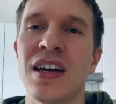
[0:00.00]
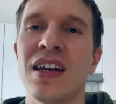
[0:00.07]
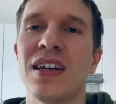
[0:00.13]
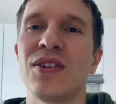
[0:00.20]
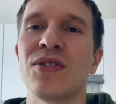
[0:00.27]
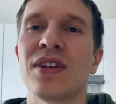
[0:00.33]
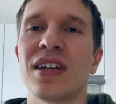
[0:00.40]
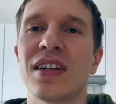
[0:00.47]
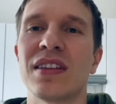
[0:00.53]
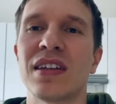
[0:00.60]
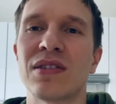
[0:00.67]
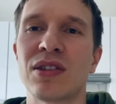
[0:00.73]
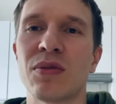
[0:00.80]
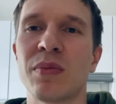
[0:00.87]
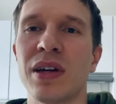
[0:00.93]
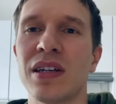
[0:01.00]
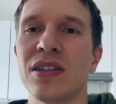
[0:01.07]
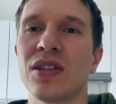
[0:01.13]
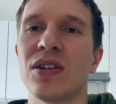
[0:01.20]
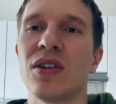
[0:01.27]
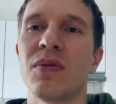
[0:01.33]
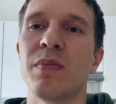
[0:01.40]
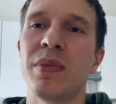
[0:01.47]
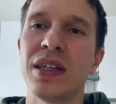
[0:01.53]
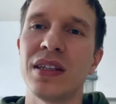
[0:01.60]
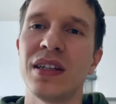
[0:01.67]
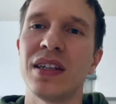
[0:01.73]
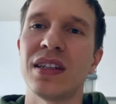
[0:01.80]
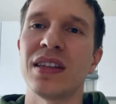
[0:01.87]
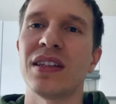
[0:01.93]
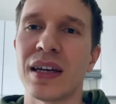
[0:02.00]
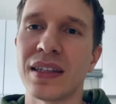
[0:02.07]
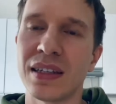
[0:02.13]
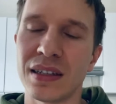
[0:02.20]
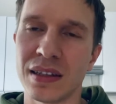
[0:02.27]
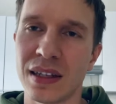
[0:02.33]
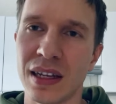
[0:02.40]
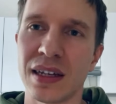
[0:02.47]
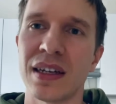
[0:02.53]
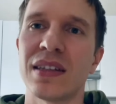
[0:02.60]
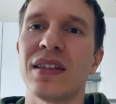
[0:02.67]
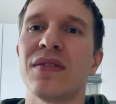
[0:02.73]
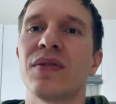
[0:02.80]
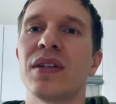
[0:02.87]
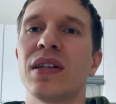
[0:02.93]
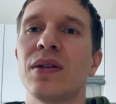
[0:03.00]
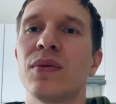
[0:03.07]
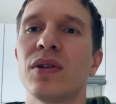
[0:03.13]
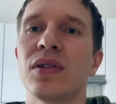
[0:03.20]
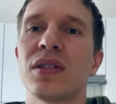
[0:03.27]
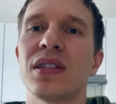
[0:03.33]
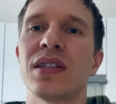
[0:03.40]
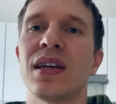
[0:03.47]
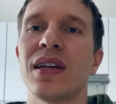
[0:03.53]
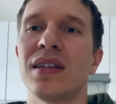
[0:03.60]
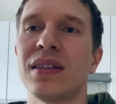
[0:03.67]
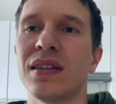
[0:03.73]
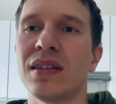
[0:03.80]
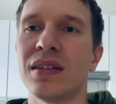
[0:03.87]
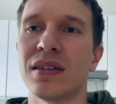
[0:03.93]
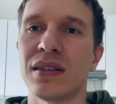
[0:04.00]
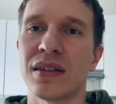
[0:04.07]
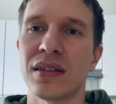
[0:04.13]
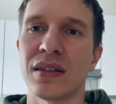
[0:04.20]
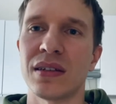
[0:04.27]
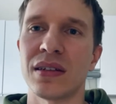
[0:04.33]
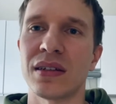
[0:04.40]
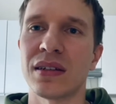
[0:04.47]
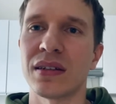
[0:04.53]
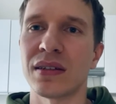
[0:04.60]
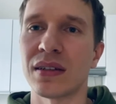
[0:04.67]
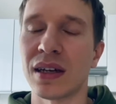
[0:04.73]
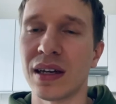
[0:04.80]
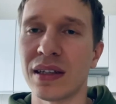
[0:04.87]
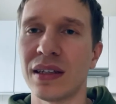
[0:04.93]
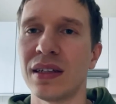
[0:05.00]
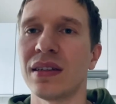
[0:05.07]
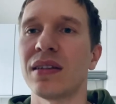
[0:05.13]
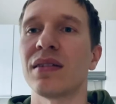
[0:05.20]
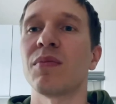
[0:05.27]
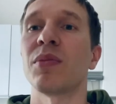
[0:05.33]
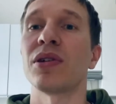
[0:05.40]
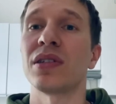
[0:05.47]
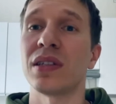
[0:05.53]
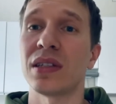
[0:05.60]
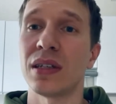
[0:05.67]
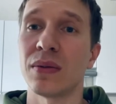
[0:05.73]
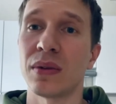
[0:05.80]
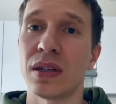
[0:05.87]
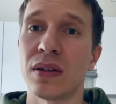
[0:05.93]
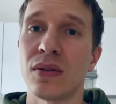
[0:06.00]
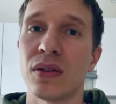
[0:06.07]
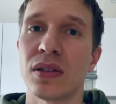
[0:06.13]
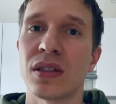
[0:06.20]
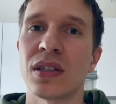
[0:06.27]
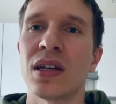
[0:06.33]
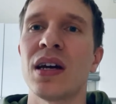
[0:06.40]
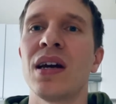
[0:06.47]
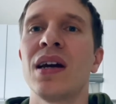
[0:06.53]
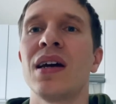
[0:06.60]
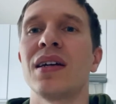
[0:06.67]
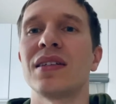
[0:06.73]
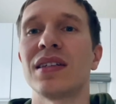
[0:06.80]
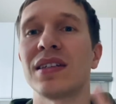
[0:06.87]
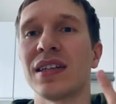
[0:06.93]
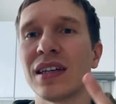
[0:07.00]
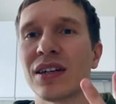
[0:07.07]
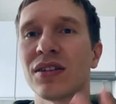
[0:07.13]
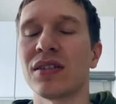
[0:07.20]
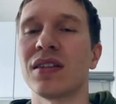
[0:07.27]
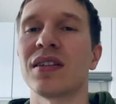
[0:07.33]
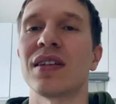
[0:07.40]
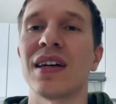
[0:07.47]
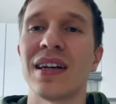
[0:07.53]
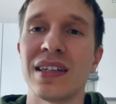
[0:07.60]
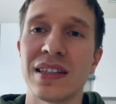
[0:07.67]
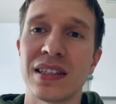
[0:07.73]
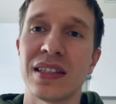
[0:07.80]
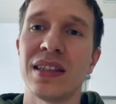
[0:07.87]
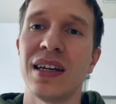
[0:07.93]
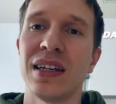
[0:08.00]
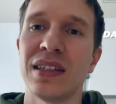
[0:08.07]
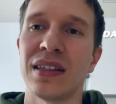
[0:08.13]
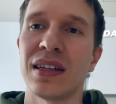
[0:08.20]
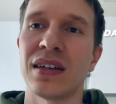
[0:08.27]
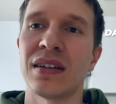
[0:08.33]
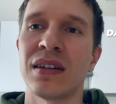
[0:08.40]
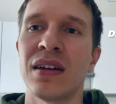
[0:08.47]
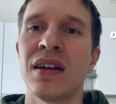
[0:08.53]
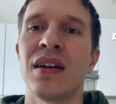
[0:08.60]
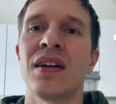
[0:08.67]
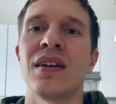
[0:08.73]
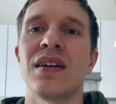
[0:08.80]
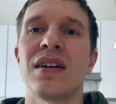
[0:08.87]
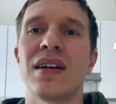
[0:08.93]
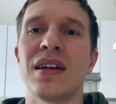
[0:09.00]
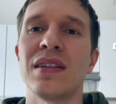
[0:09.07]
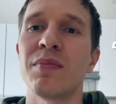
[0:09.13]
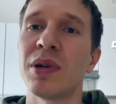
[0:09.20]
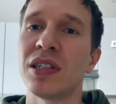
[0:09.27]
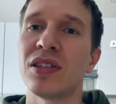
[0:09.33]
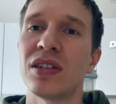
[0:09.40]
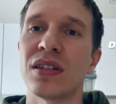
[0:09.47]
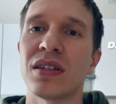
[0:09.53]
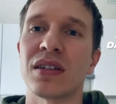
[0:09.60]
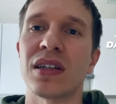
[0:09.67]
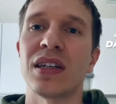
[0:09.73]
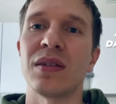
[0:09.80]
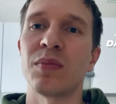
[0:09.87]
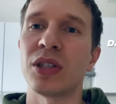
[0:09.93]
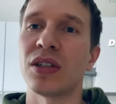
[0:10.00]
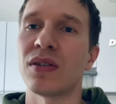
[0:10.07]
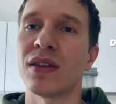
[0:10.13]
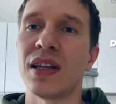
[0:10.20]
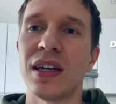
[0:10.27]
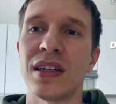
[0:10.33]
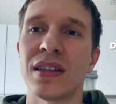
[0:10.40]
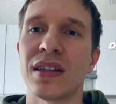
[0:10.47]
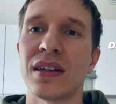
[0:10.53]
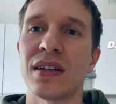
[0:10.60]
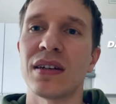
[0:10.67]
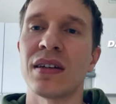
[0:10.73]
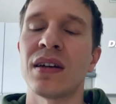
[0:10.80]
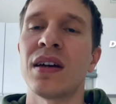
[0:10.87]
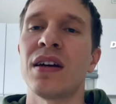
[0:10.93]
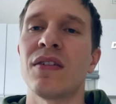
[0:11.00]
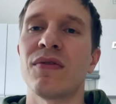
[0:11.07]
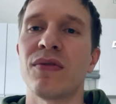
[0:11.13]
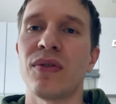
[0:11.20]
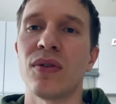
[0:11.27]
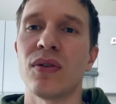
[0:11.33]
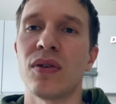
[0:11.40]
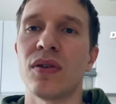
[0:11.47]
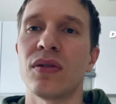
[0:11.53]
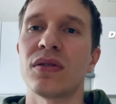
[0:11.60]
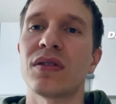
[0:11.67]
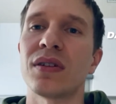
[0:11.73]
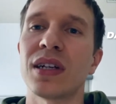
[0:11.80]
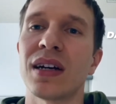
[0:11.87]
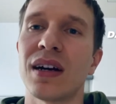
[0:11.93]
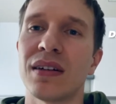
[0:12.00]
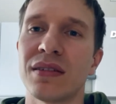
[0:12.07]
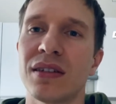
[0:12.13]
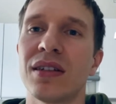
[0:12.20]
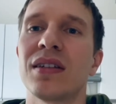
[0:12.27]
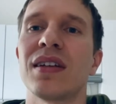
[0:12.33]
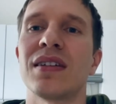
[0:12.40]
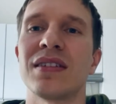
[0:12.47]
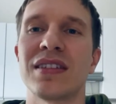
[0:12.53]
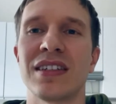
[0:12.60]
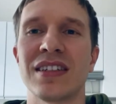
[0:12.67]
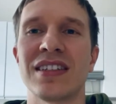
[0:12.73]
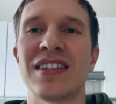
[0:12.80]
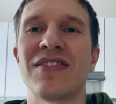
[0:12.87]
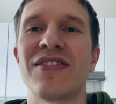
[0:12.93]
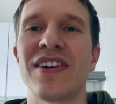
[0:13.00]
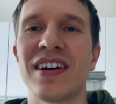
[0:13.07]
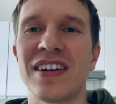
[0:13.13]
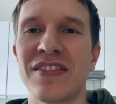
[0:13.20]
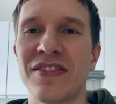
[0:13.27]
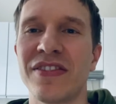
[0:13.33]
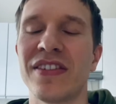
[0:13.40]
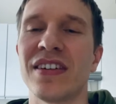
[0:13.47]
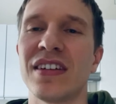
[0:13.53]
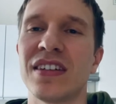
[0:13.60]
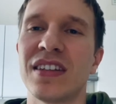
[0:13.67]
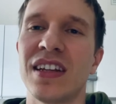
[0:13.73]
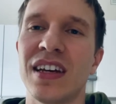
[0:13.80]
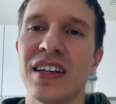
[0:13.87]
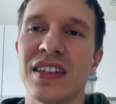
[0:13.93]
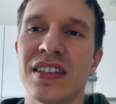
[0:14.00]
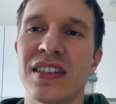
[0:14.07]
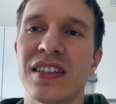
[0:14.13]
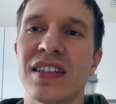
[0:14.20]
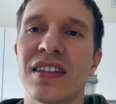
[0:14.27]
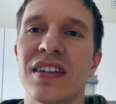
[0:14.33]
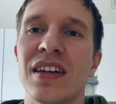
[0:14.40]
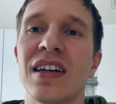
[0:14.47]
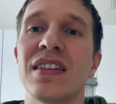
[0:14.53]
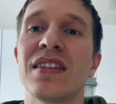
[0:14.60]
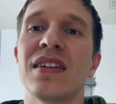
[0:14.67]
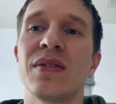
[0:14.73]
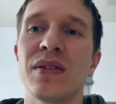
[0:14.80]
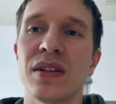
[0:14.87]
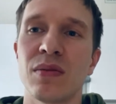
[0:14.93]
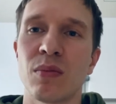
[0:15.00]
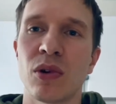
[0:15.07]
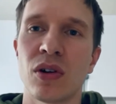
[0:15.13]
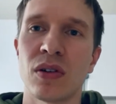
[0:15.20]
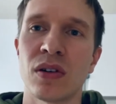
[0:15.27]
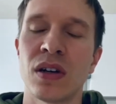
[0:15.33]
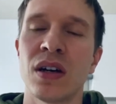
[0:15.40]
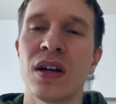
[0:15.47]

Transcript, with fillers: You can automate your bidding, adding negative keywords and uh, adding positive keywords. The second adds data. Ad Badger keeps your data for 365 uh, days and even more